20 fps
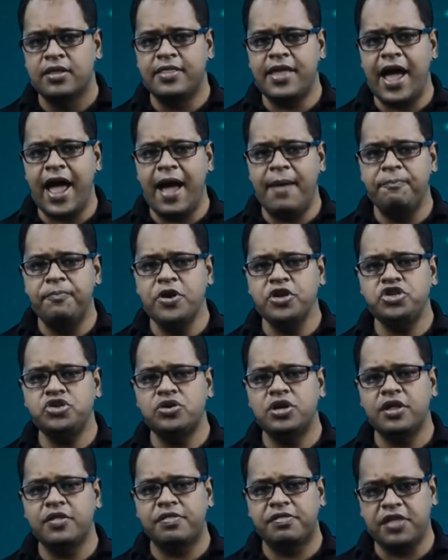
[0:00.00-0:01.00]
the
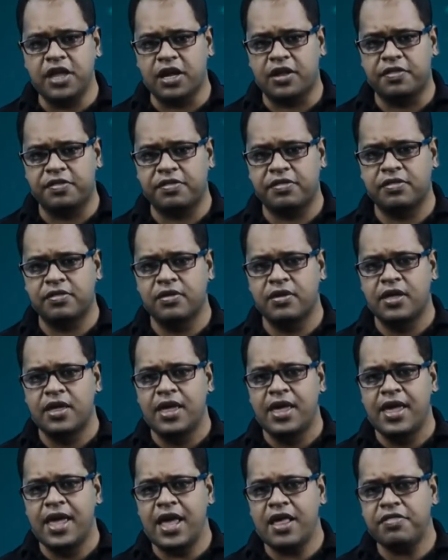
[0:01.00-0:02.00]
amplitude is 6,
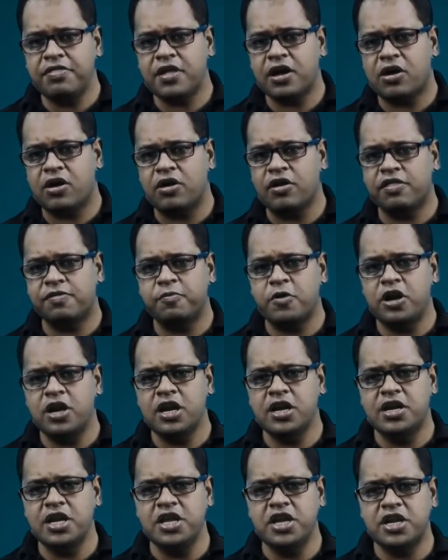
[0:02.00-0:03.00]
hence the
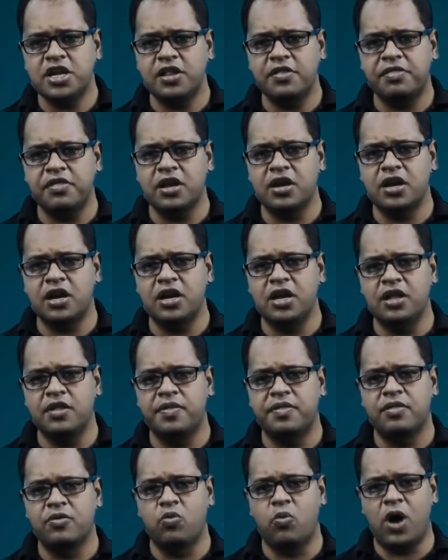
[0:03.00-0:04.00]
corresponding digital signal is